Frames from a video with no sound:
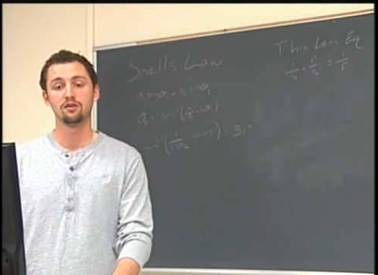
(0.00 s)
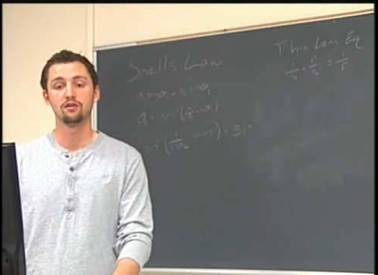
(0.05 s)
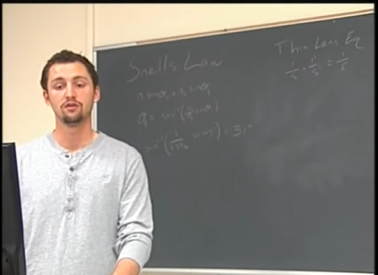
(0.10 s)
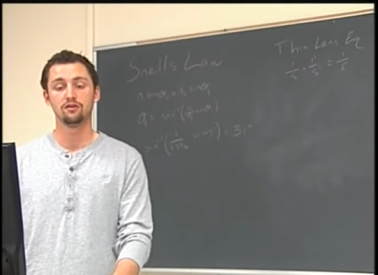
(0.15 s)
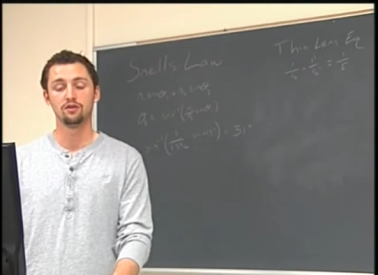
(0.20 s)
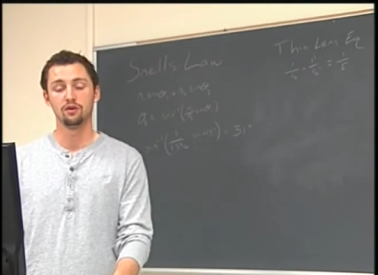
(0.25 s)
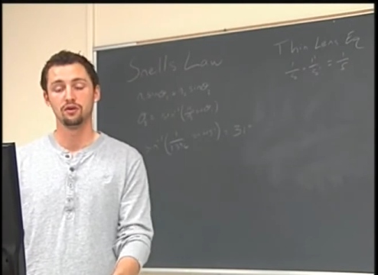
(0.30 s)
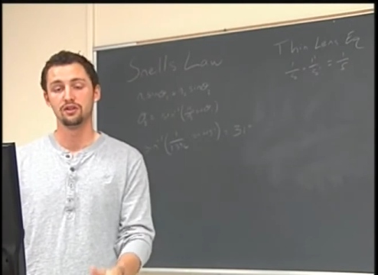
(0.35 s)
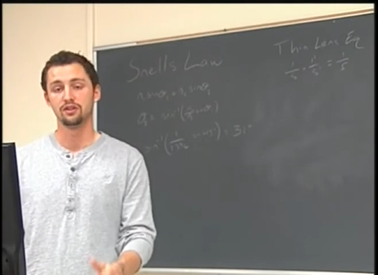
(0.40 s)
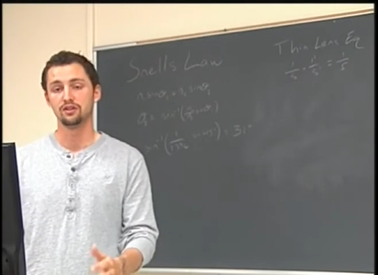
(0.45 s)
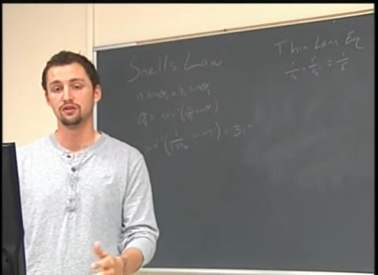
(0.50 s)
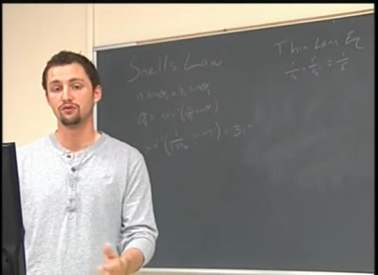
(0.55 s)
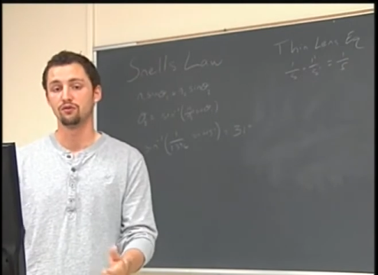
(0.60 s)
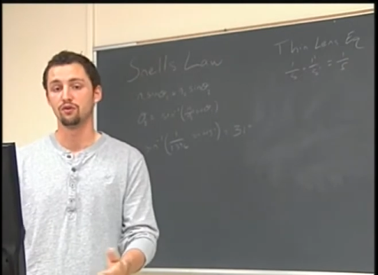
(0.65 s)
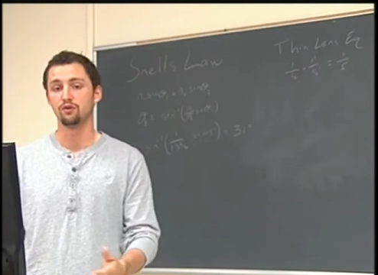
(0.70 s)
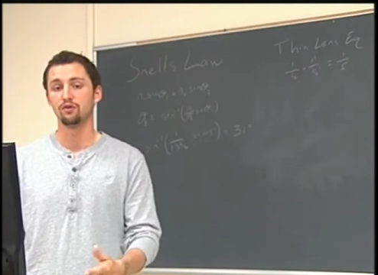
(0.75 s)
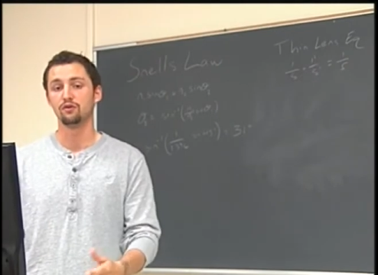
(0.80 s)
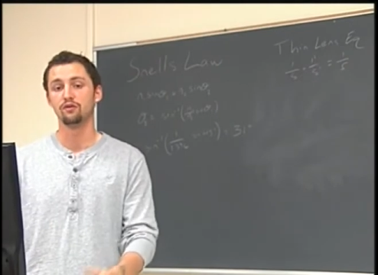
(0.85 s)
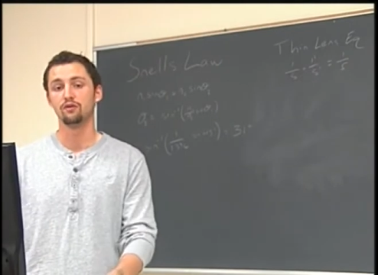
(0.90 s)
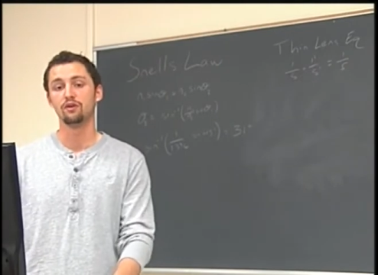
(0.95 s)
So this is
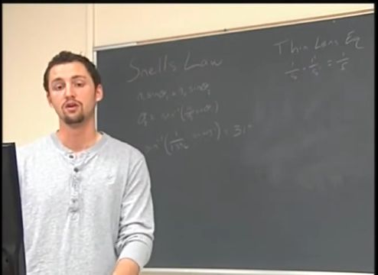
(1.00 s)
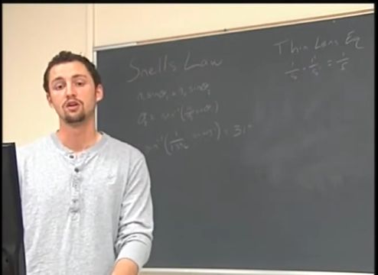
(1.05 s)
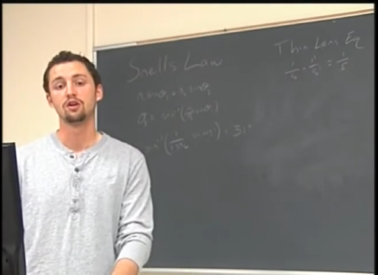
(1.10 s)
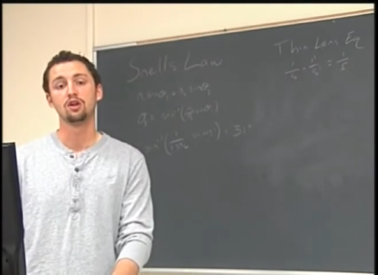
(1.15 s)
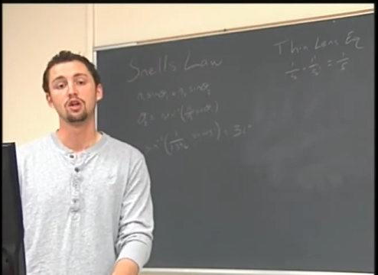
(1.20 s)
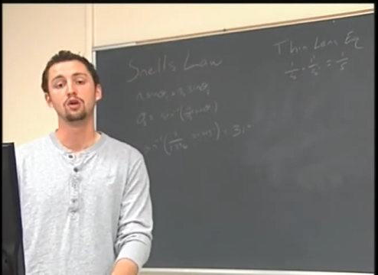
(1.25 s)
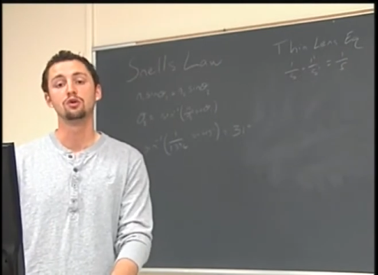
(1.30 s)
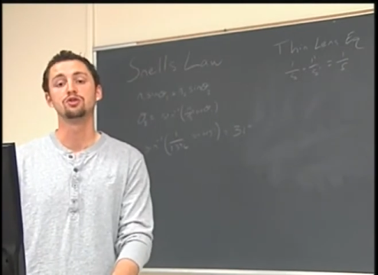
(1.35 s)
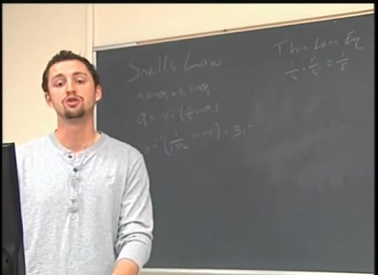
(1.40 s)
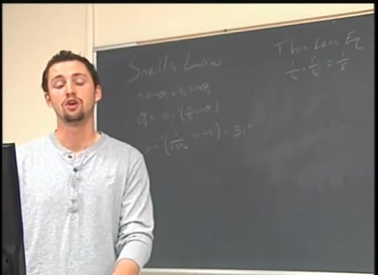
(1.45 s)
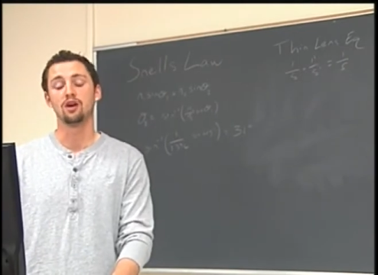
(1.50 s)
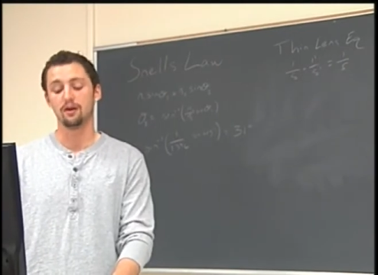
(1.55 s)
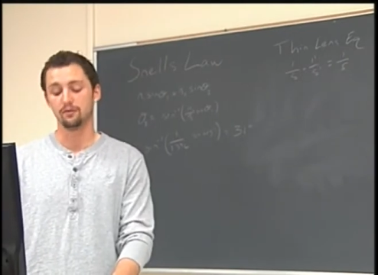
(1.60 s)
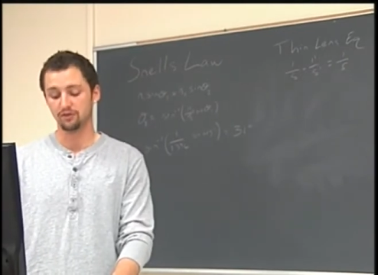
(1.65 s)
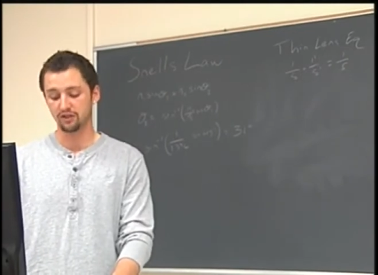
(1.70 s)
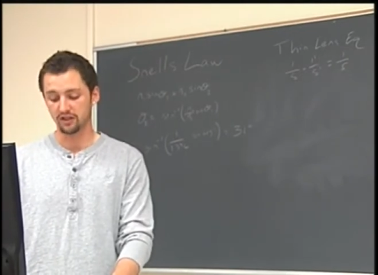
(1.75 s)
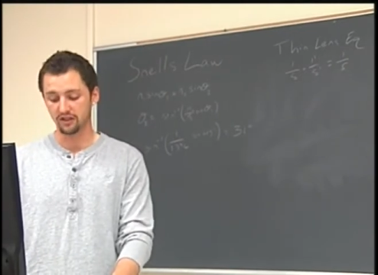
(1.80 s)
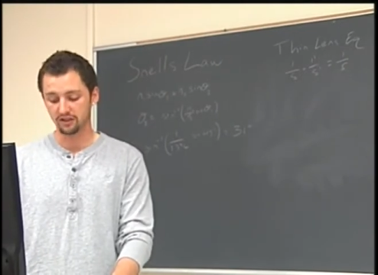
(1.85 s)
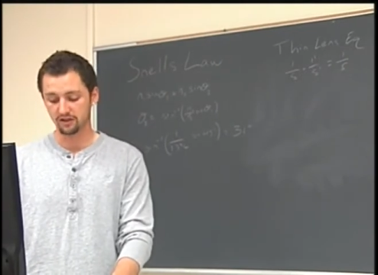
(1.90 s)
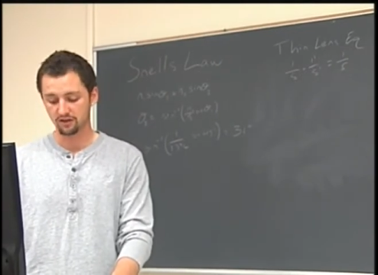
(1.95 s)
for closer
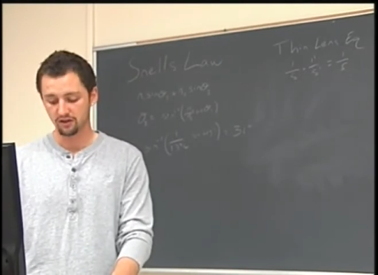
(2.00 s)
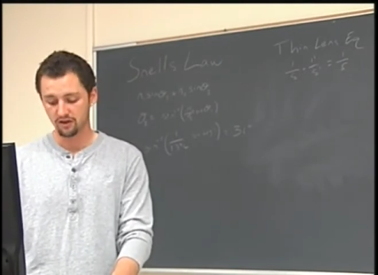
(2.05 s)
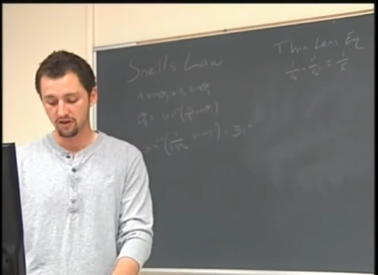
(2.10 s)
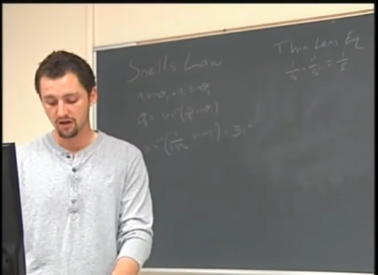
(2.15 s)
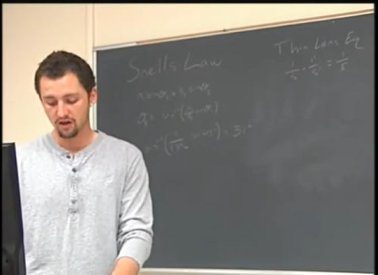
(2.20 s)
objects.